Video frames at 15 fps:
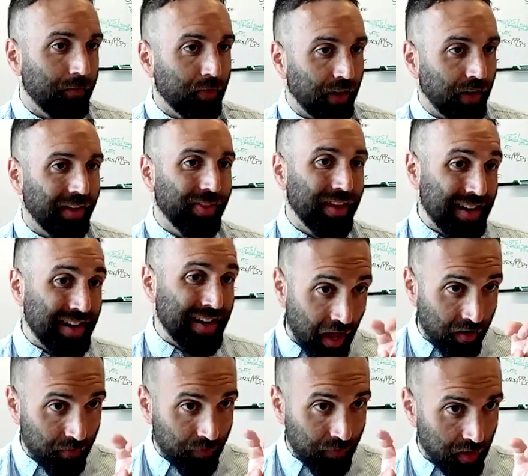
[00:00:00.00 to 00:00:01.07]
for like the
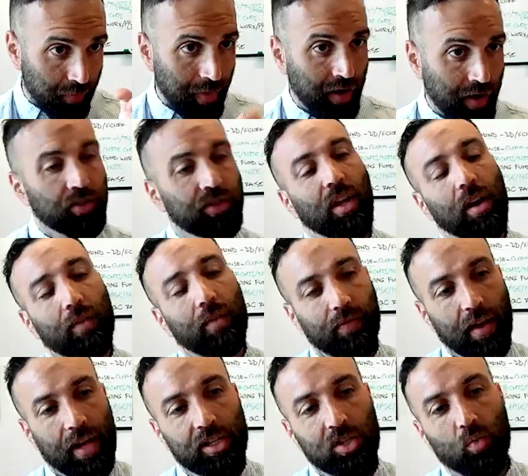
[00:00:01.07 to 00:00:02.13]
non-fundamental stuff
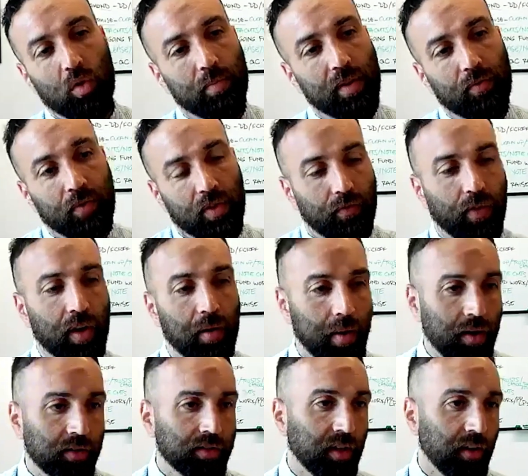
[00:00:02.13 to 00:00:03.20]
as it would be for the
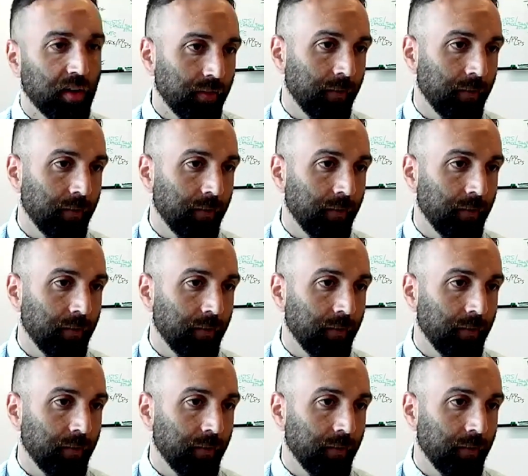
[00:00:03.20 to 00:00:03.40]
fundamental stuff.